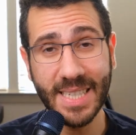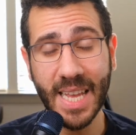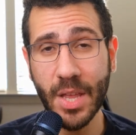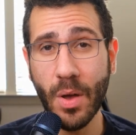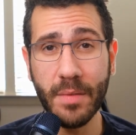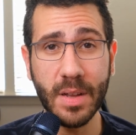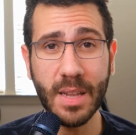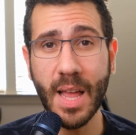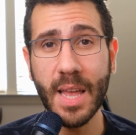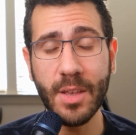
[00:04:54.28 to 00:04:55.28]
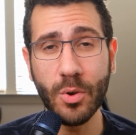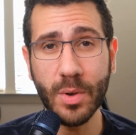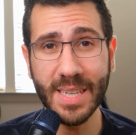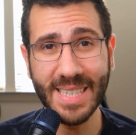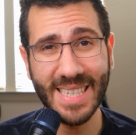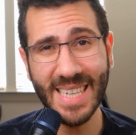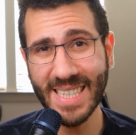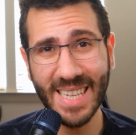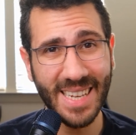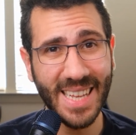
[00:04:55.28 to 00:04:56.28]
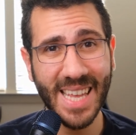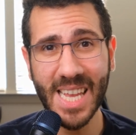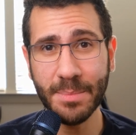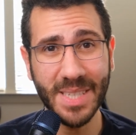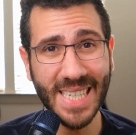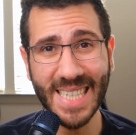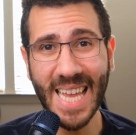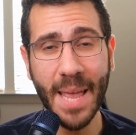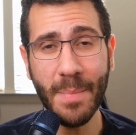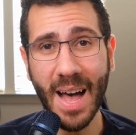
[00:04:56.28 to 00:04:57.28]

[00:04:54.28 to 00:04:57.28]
Let's say you have a client who consistently keeps the same